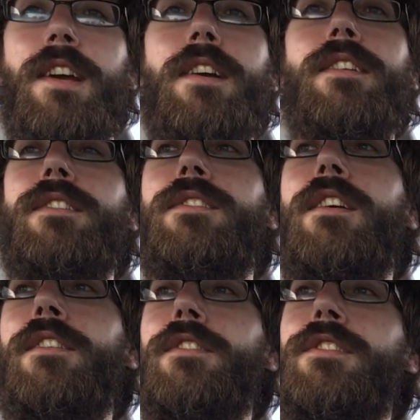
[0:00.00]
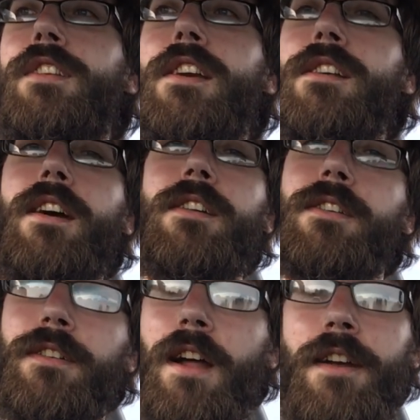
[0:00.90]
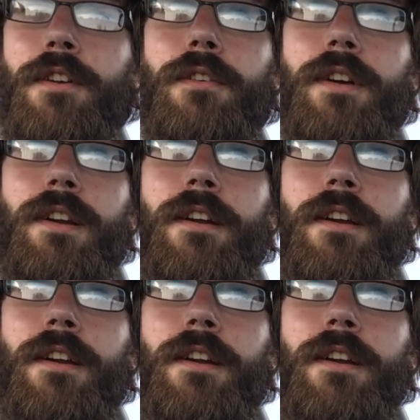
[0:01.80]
I can understand not knowing